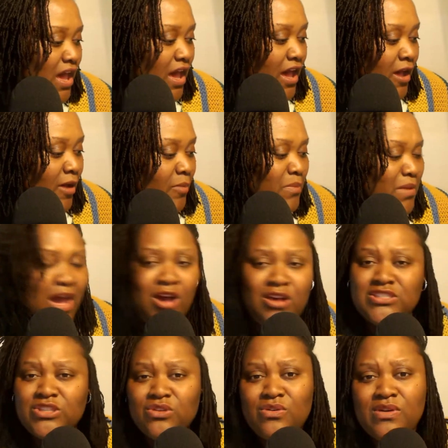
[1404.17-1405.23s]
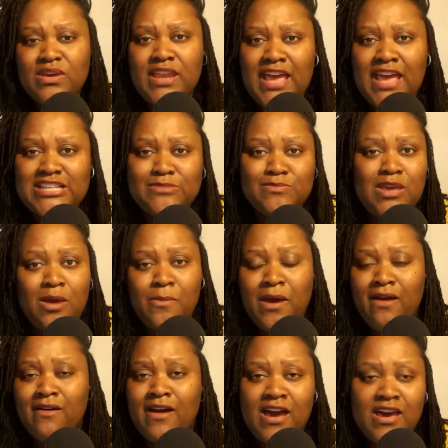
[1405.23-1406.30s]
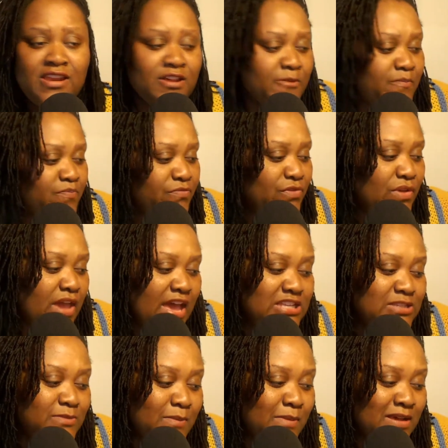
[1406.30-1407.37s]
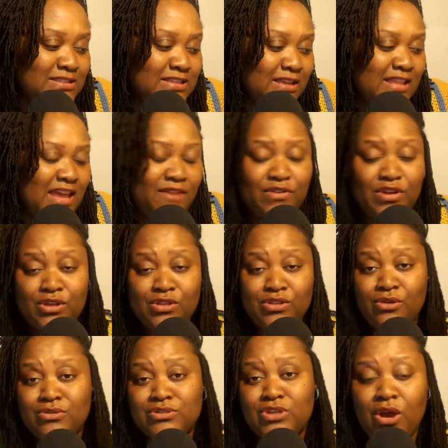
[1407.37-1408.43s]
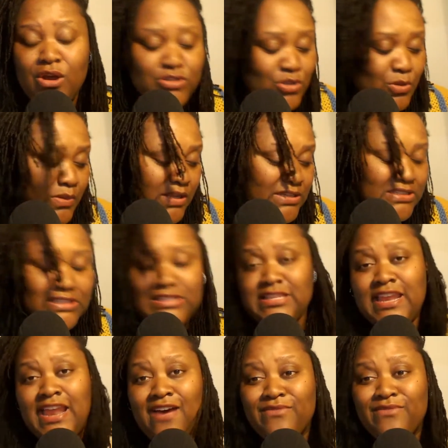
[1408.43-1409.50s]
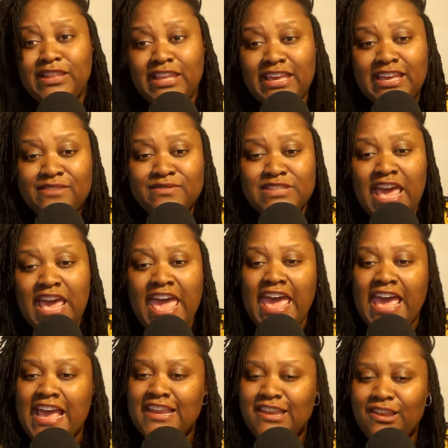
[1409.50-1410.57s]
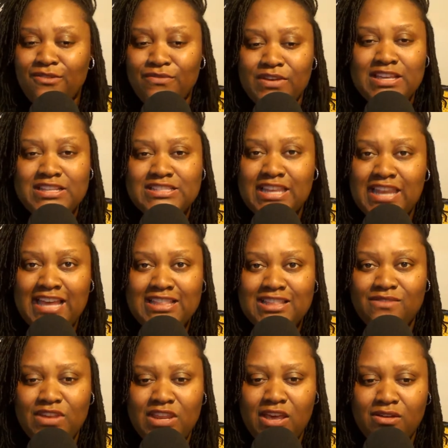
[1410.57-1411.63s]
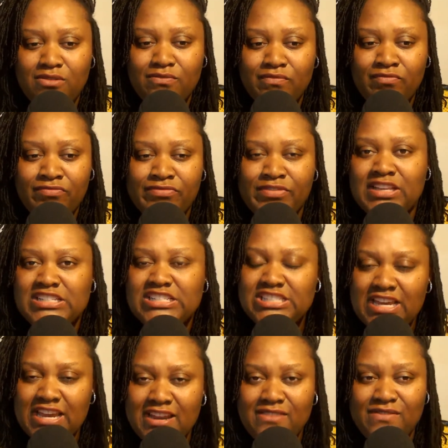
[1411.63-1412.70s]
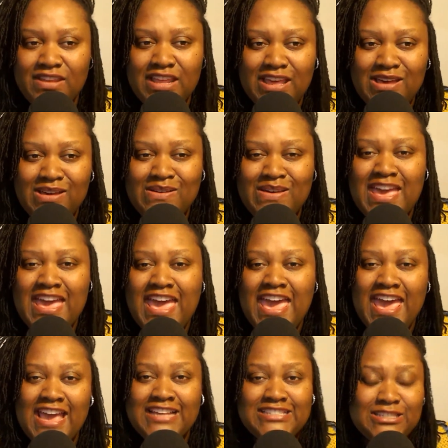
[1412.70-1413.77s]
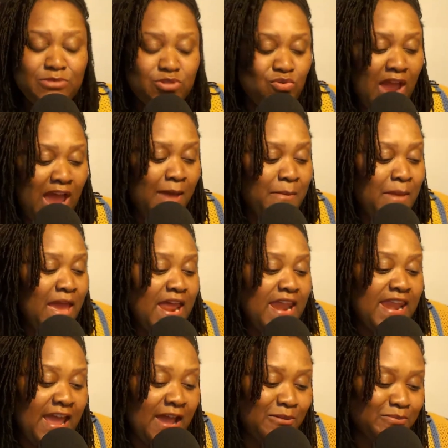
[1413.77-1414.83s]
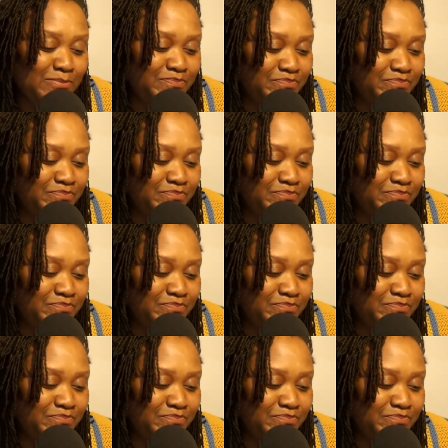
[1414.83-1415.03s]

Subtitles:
Also, you can ask me about Ghana. You can ask me about South Africa. Those are also places that I've lived. And don't forget to like the video, share the video, and subscribe. Now,